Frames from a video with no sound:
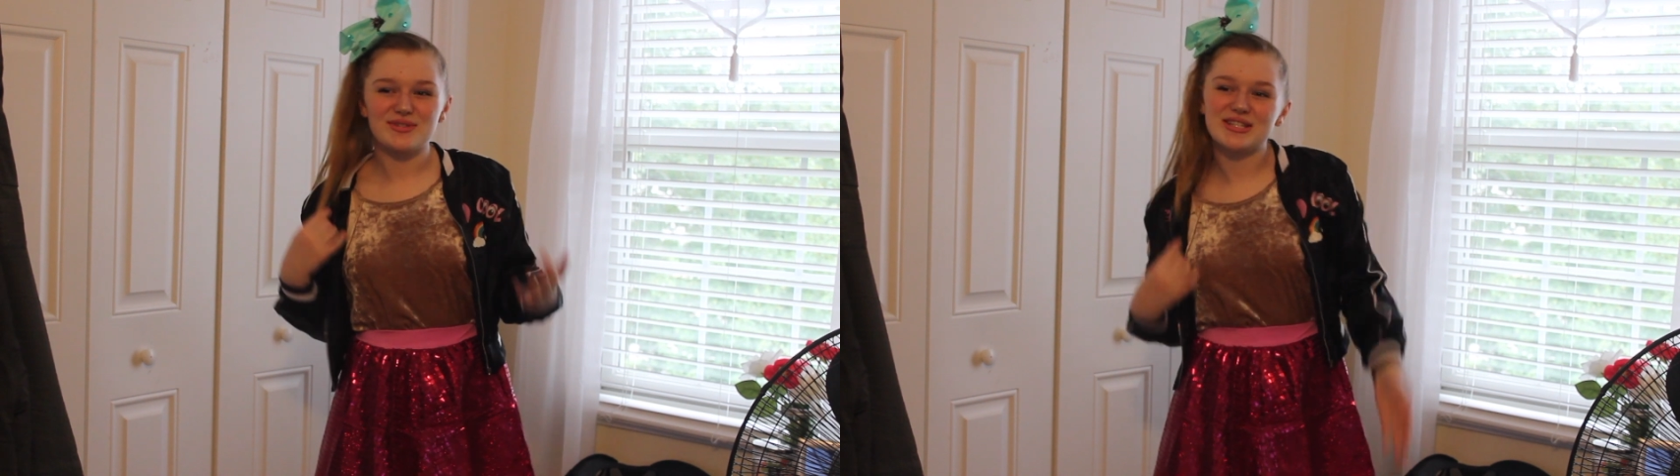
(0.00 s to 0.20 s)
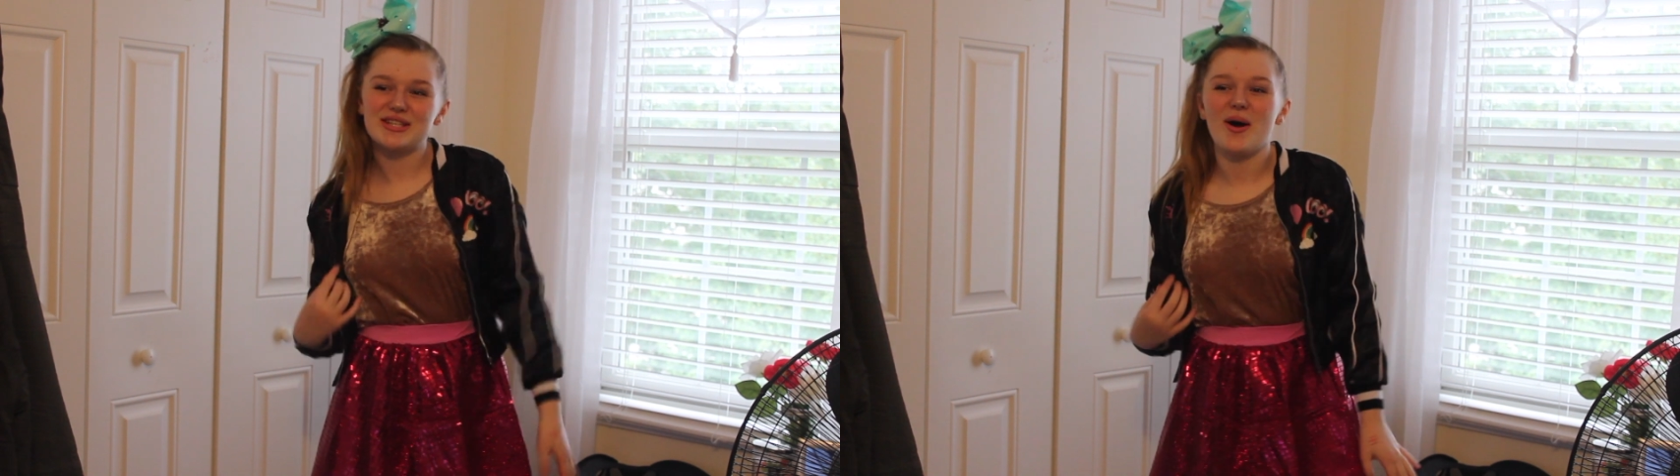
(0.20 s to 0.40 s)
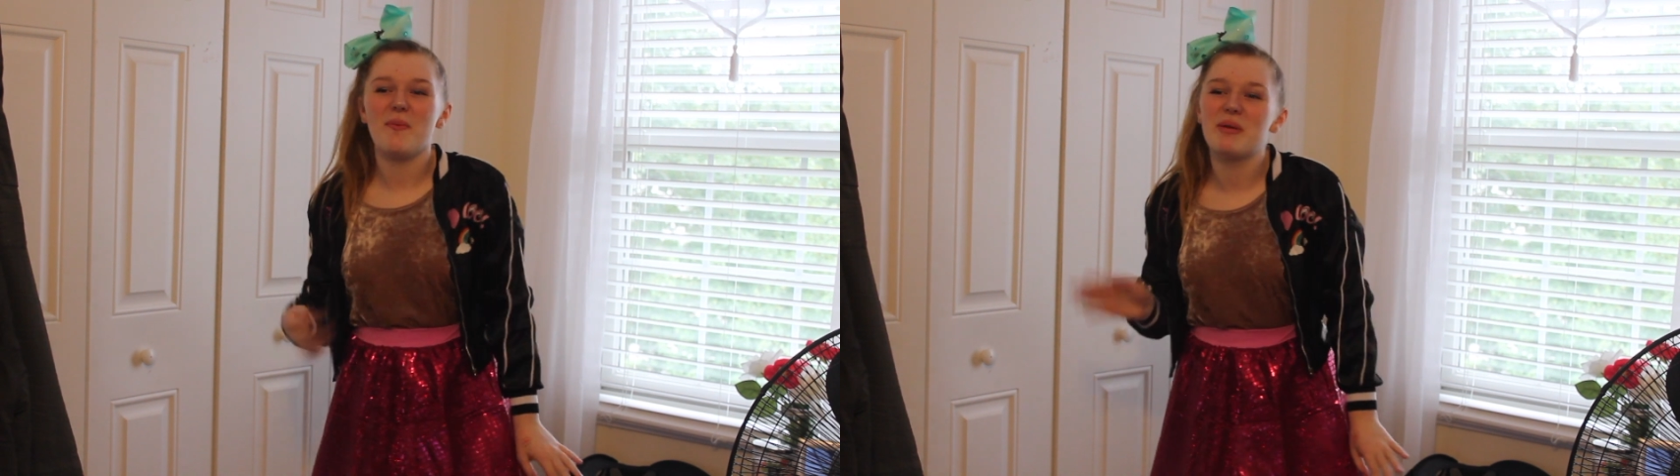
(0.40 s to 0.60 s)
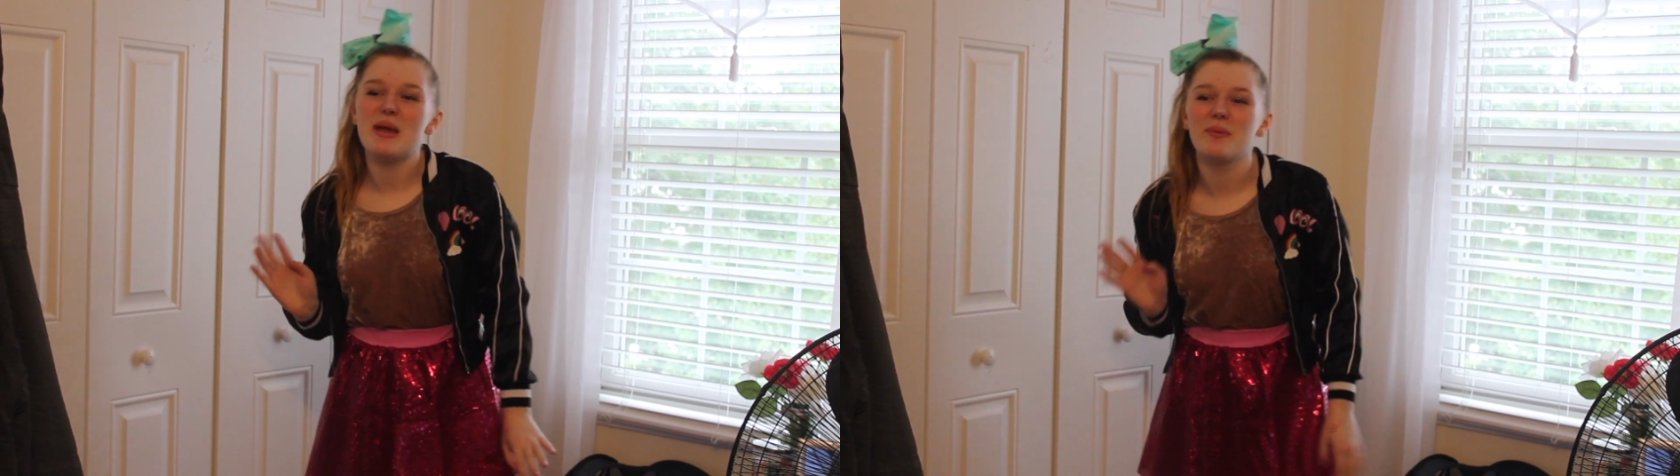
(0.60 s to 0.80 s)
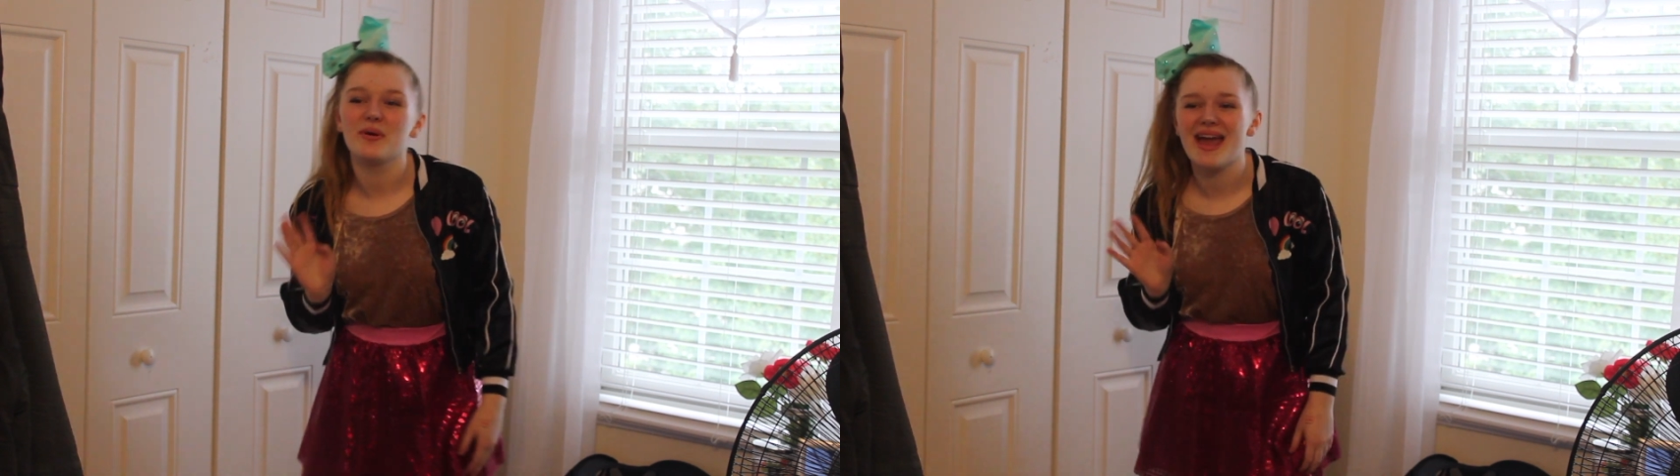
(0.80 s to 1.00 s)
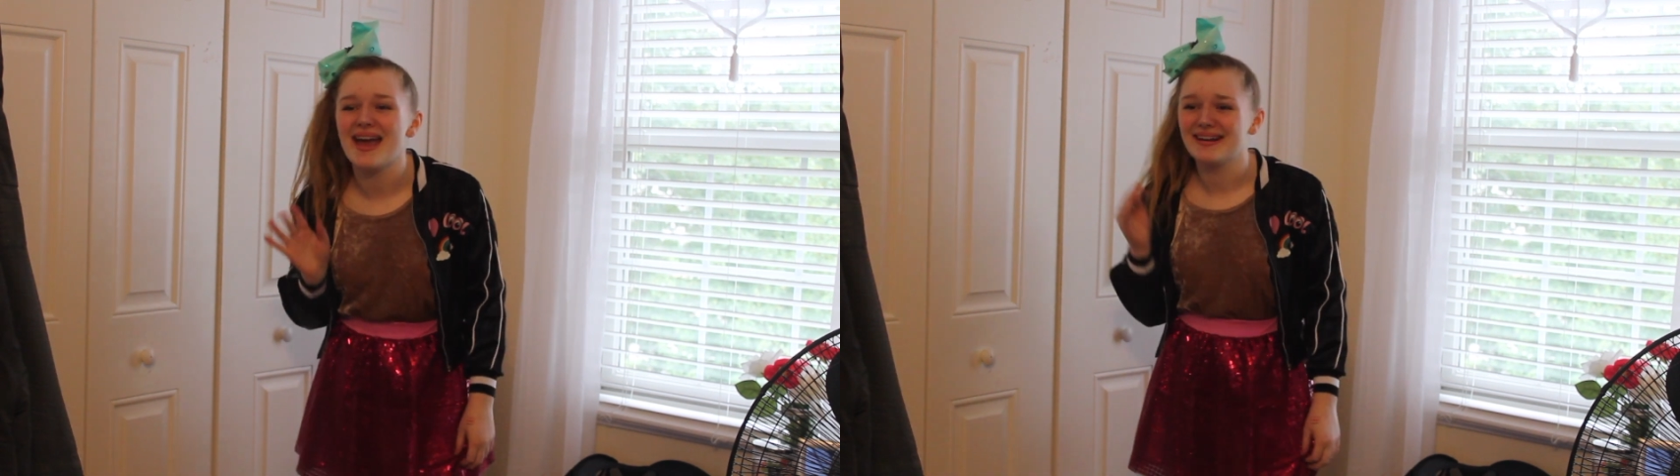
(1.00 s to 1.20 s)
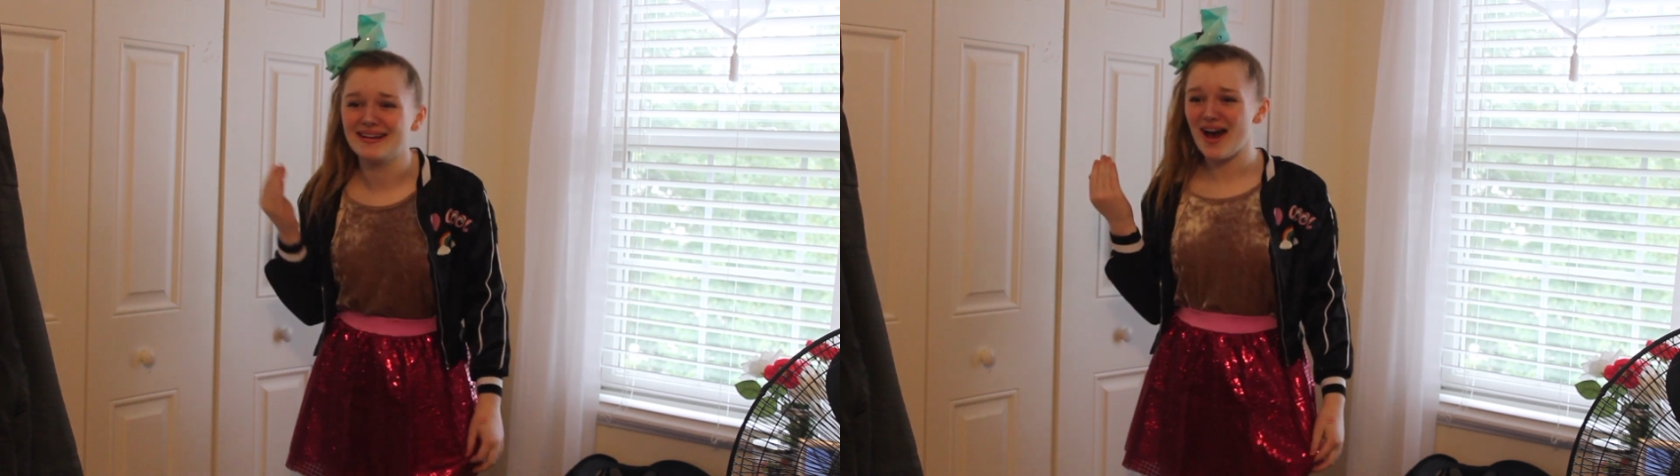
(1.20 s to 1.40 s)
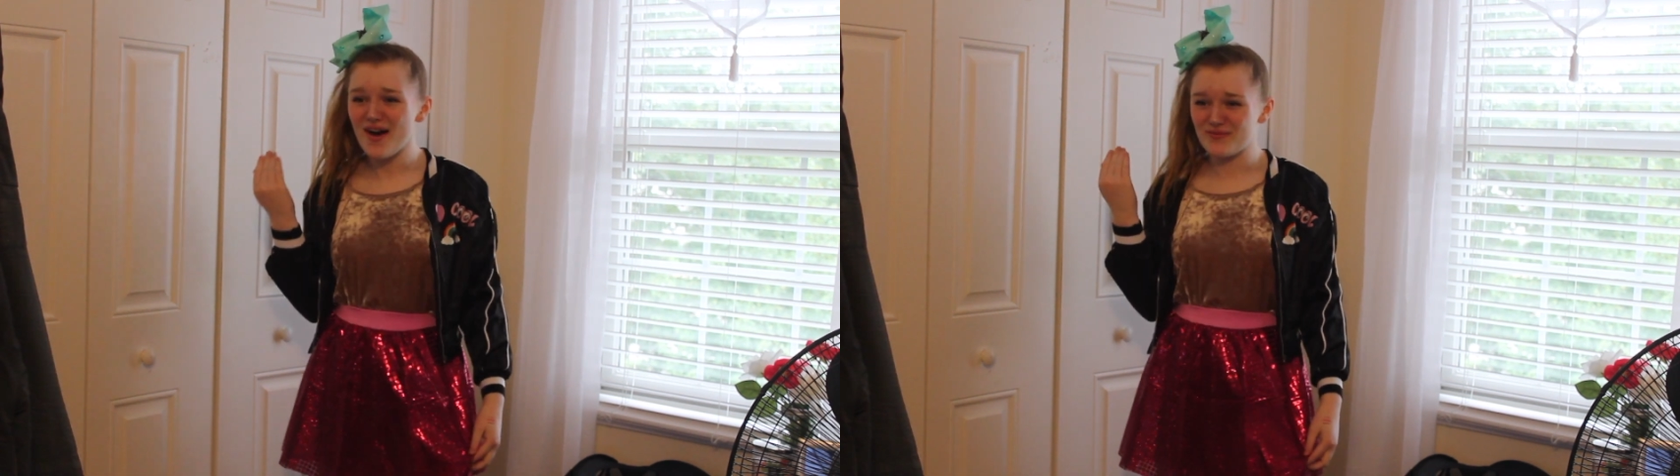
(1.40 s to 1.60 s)
so people can't
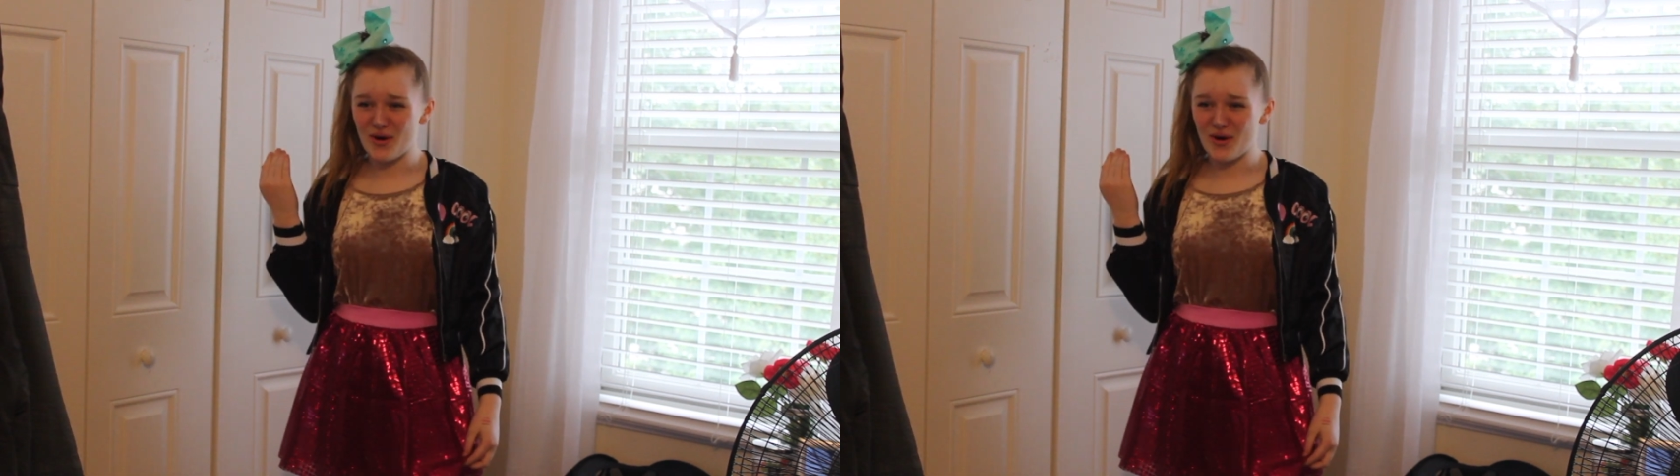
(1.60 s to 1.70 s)
not